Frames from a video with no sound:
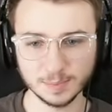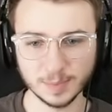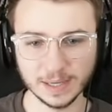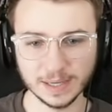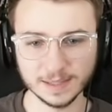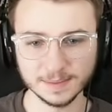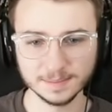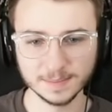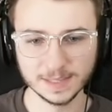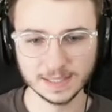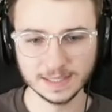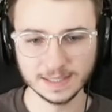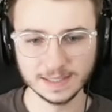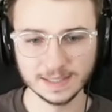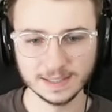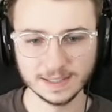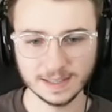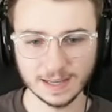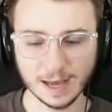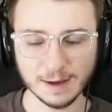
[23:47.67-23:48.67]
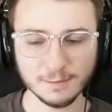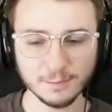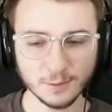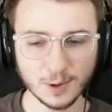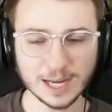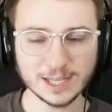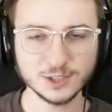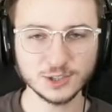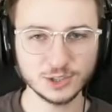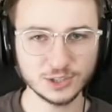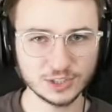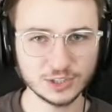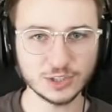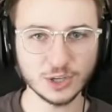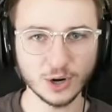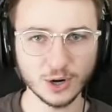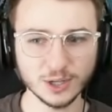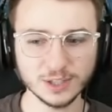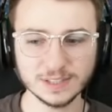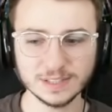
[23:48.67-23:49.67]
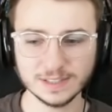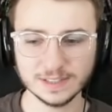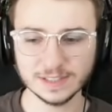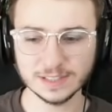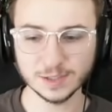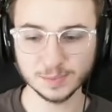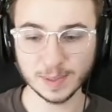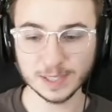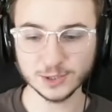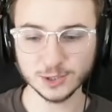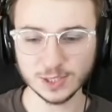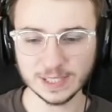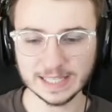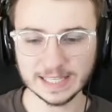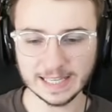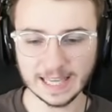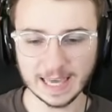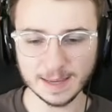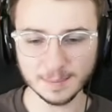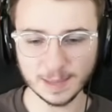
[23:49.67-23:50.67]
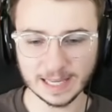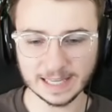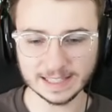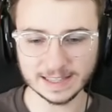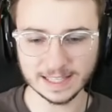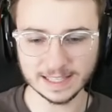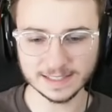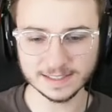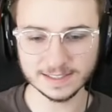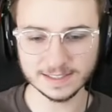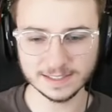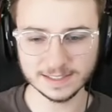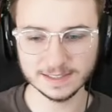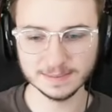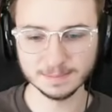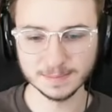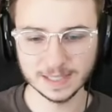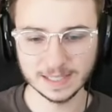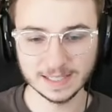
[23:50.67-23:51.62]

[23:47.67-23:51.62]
But a fresh start, especially in a game like this,